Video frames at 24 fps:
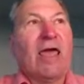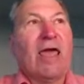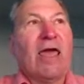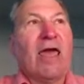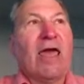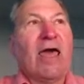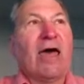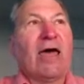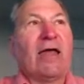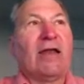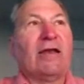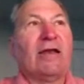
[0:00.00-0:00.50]

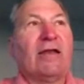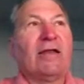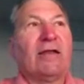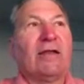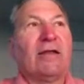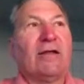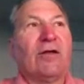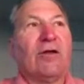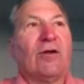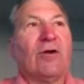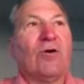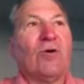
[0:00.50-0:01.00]
And
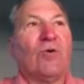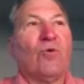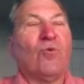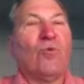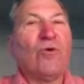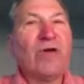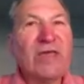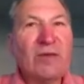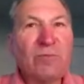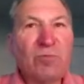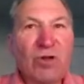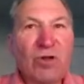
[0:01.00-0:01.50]

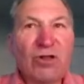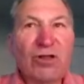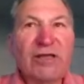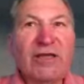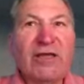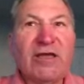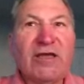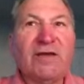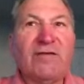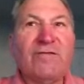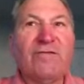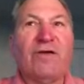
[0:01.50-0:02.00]
we
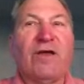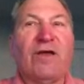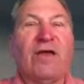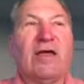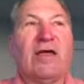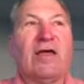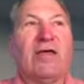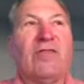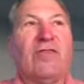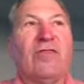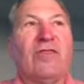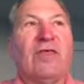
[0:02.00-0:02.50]
believe
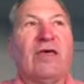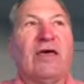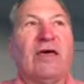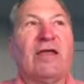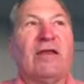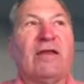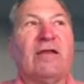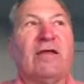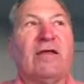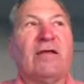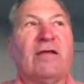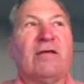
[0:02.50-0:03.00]

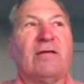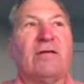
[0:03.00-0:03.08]
that